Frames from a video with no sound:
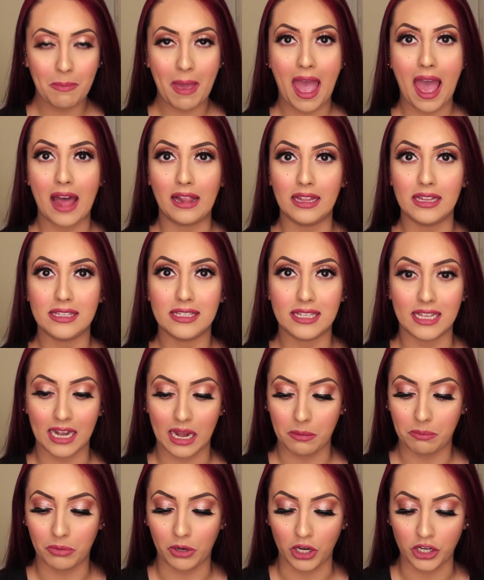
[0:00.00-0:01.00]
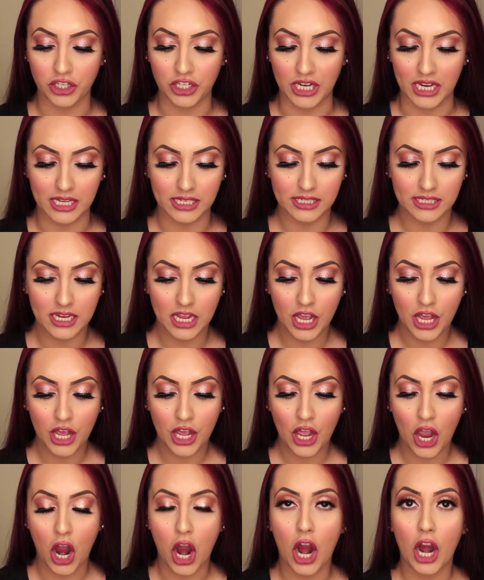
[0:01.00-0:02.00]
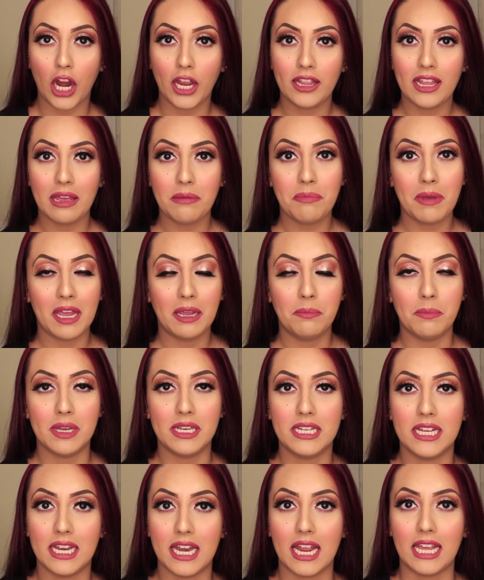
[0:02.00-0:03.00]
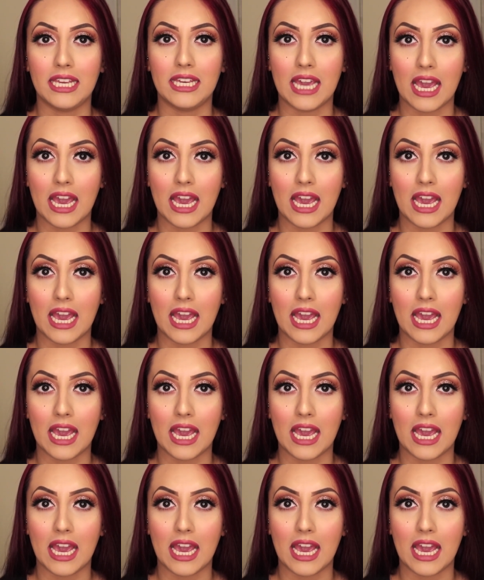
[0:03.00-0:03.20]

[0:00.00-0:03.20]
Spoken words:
palettes that I purchased, are they pigmented?